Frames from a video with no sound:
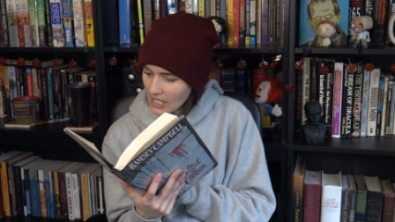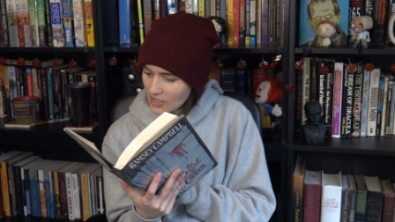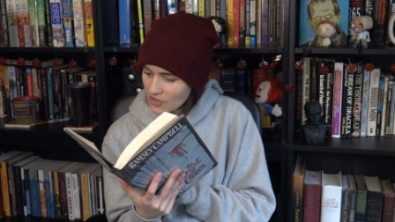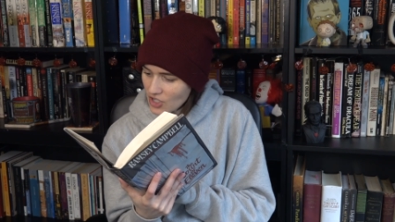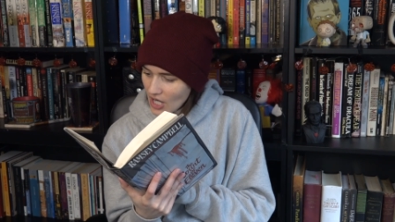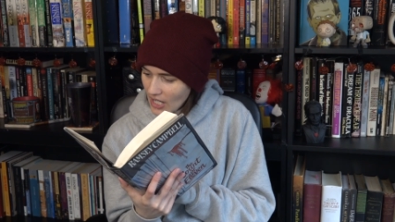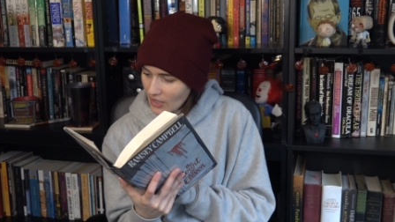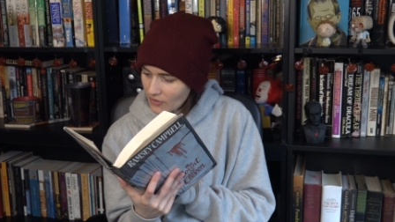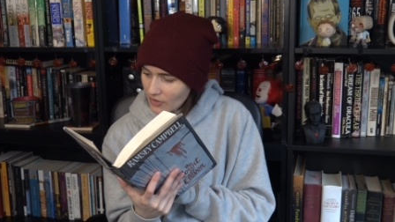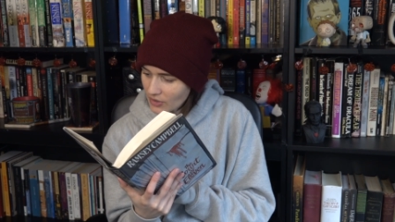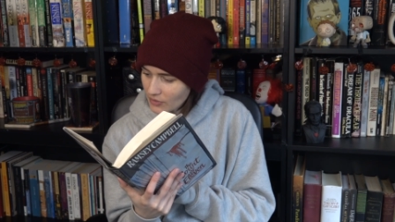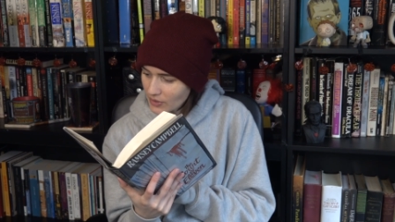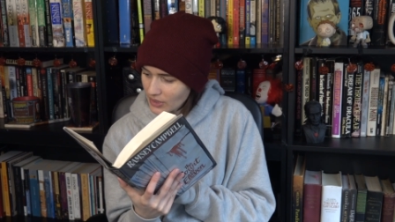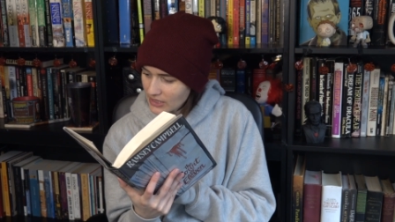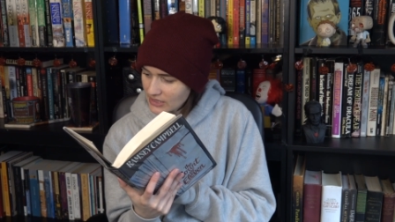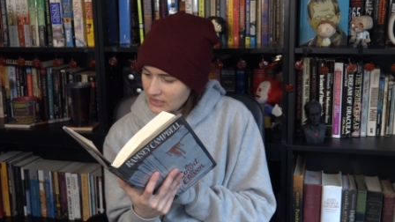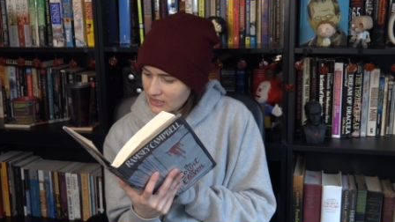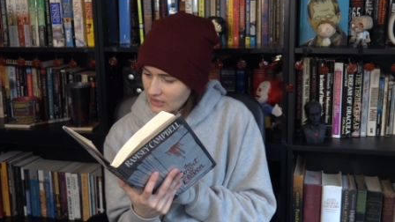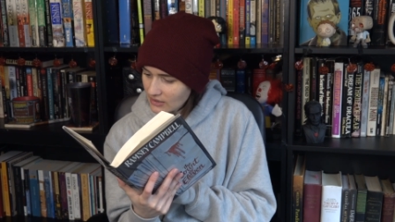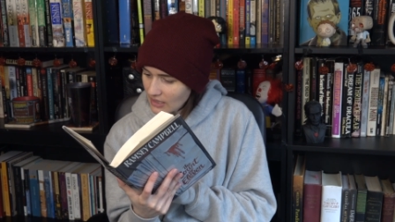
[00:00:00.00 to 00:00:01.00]
Jack
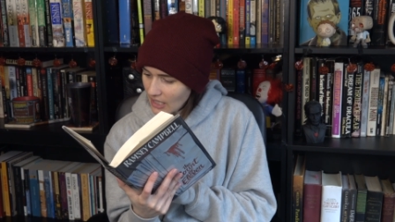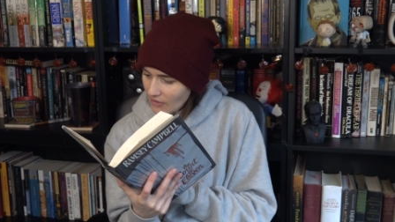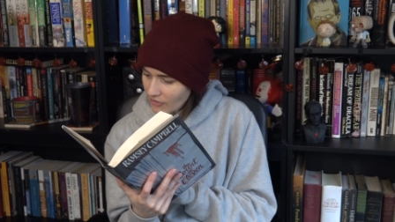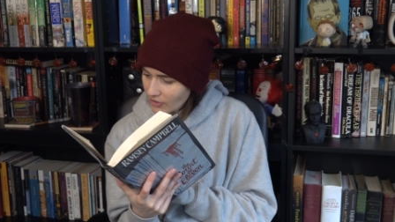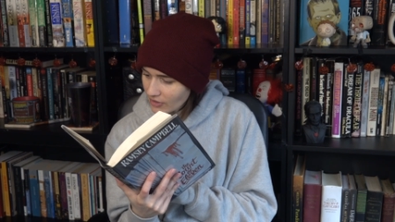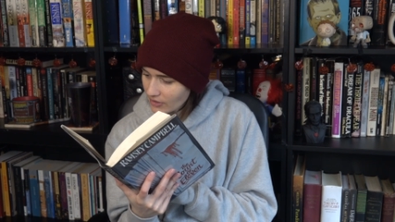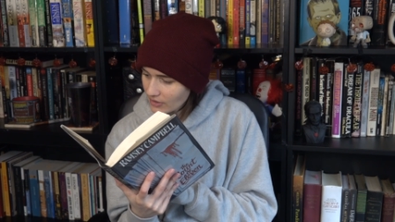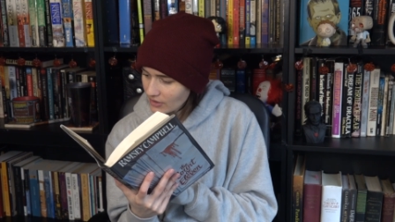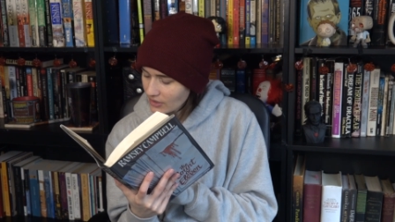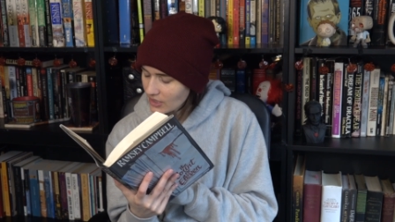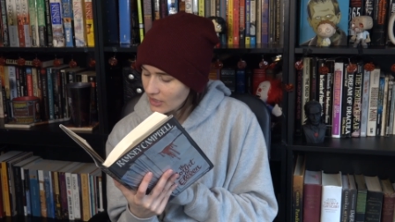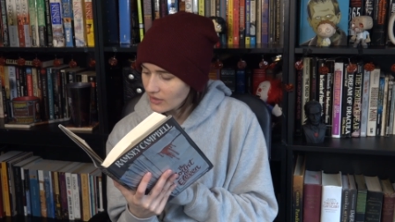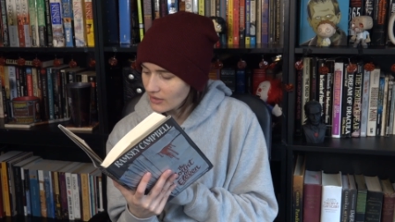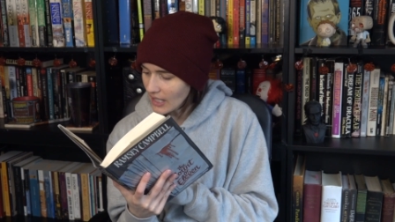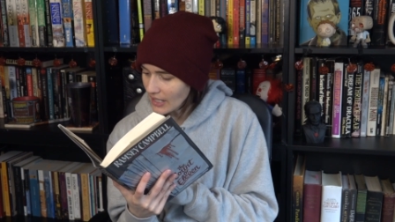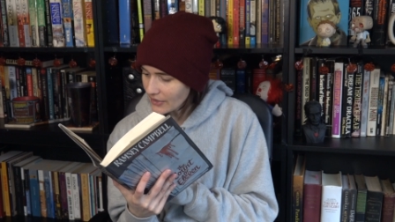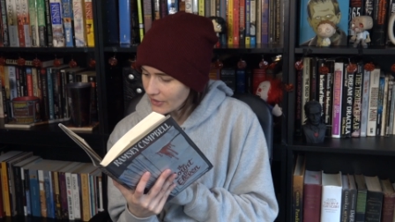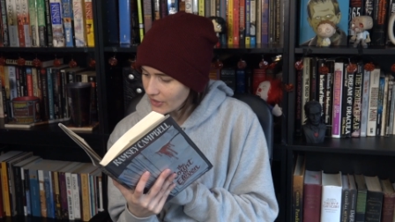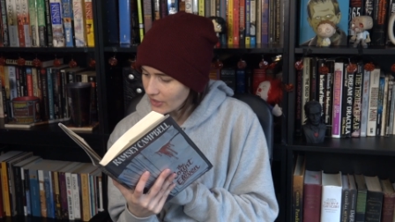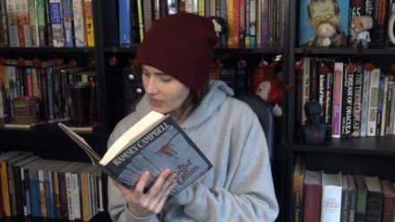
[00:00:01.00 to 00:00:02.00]
rereads the, lever, the
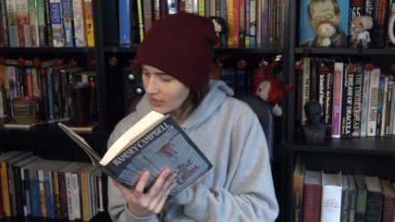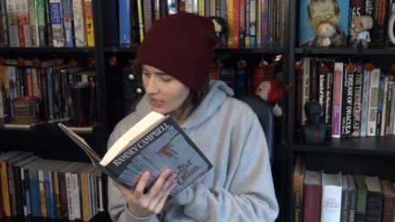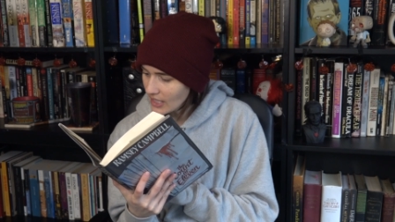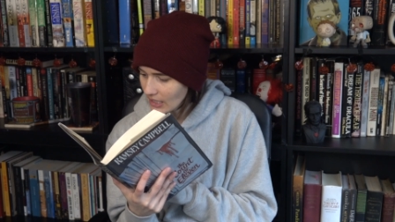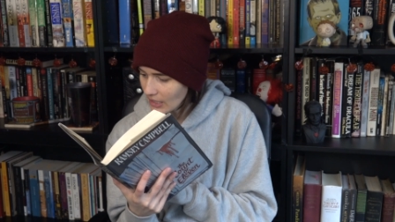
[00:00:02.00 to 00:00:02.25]
letter.